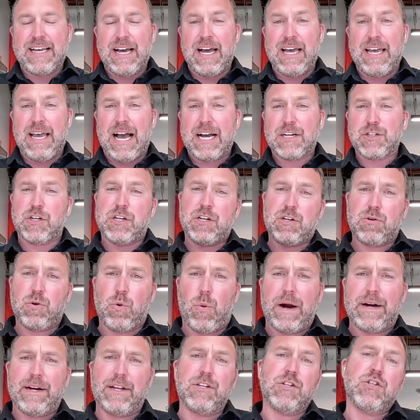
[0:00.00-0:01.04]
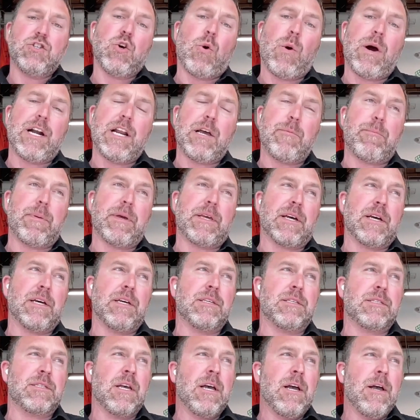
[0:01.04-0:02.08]
I actually quite enjoyed it
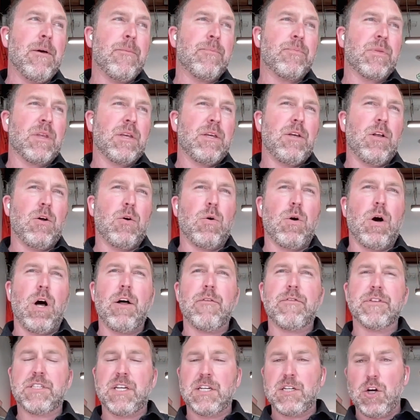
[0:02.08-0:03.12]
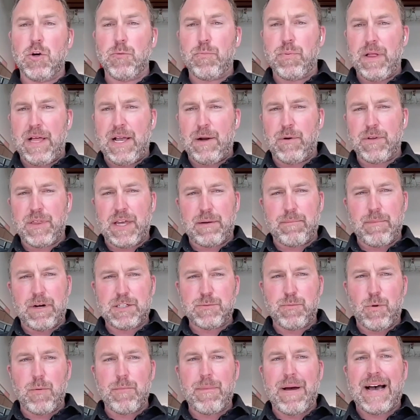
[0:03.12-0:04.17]
because, all of a sudden you're playing with like much
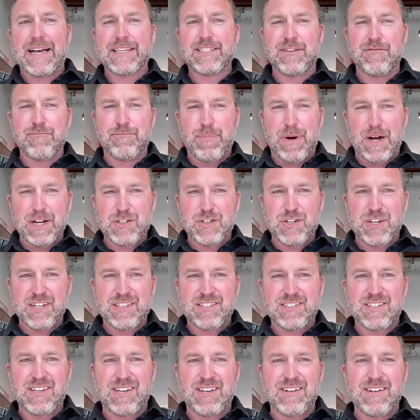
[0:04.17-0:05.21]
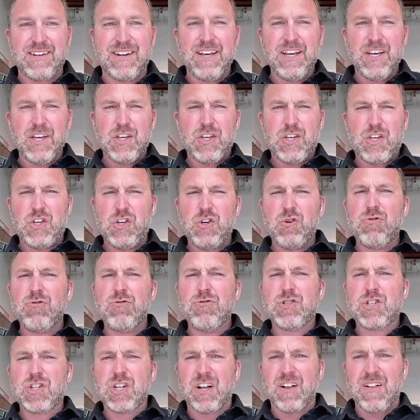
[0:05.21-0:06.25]
more massive budgets and
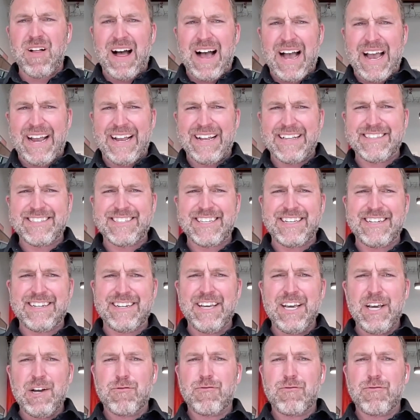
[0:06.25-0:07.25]
huge clients and